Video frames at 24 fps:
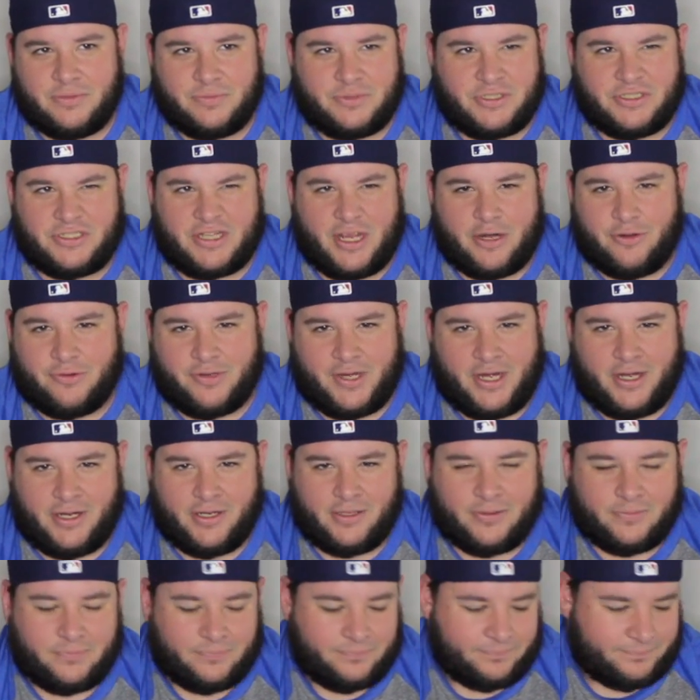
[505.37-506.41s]
It was just
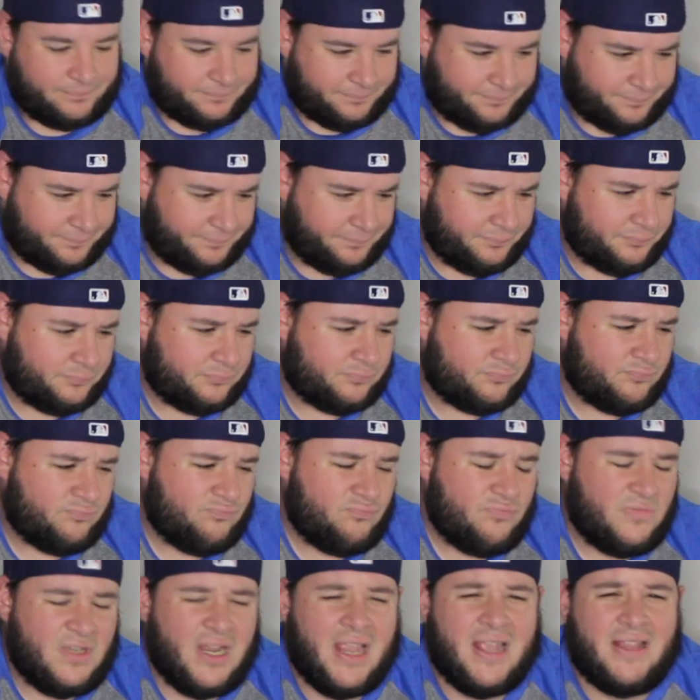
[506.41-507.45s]
entertaining.
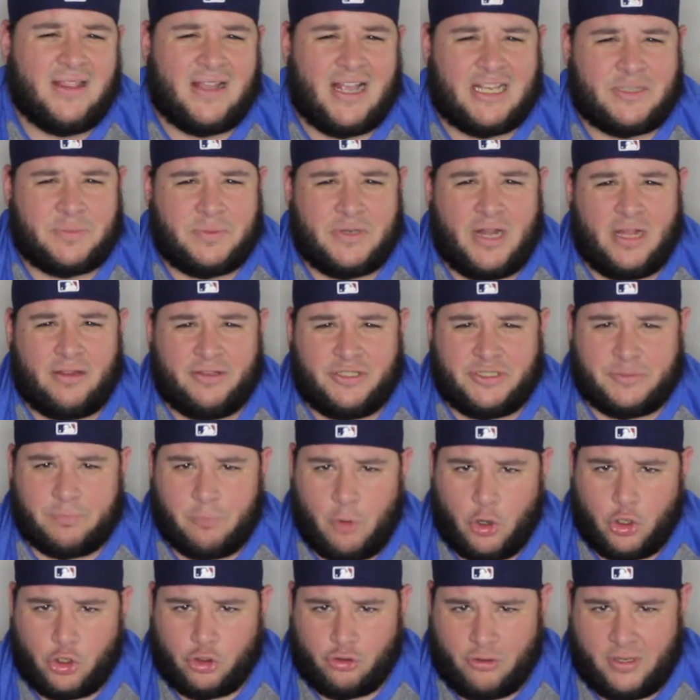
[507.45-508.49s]
And last but not least,
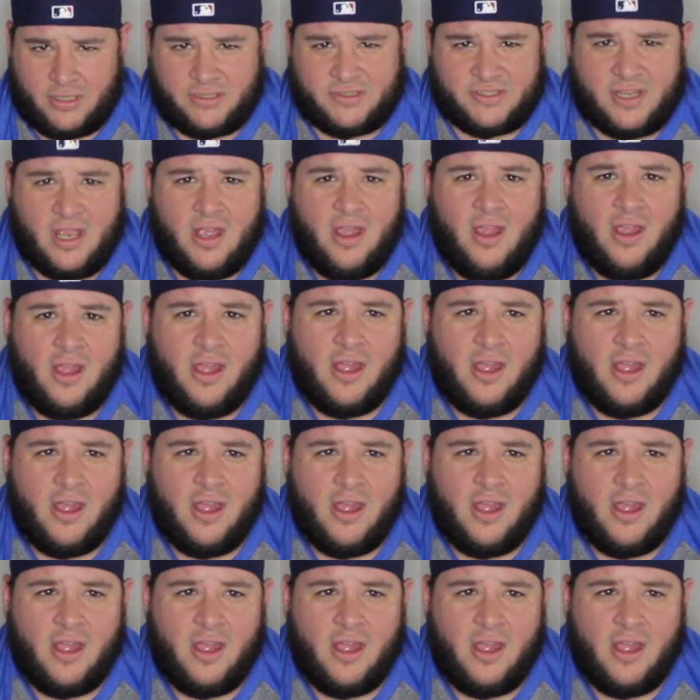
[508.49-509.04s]
Mark Grace.